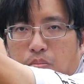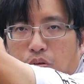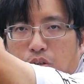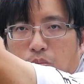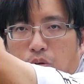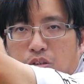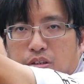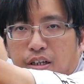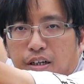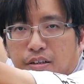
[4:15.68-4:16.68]
point towards
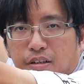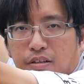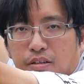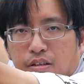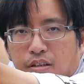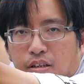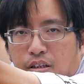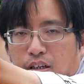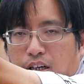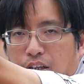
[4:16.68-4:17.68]
the target,
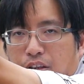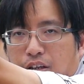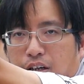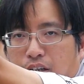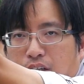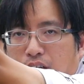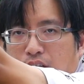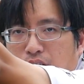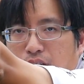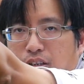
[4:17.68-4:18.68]
and then
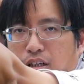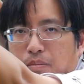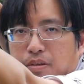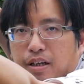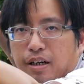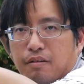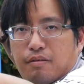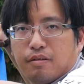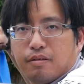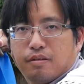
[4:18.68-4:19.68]
you come
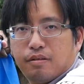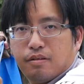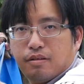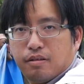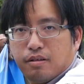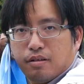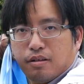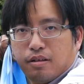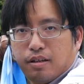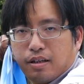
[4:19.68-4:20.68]
down
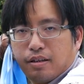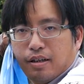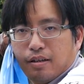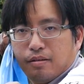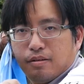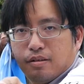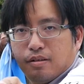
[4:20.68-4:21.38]
like that,